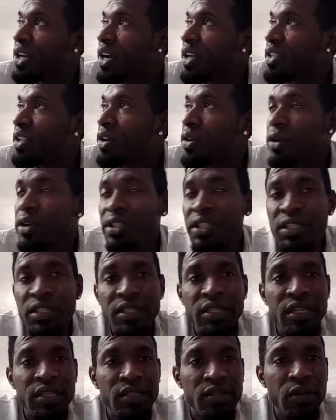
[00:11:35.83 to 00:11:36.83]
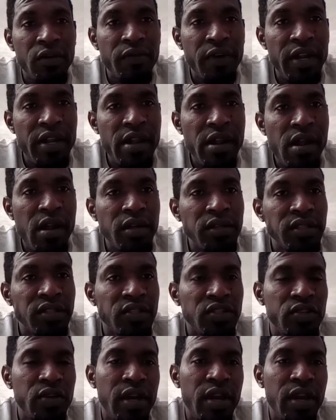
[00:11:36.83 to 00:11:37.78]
Join coaches desk over here.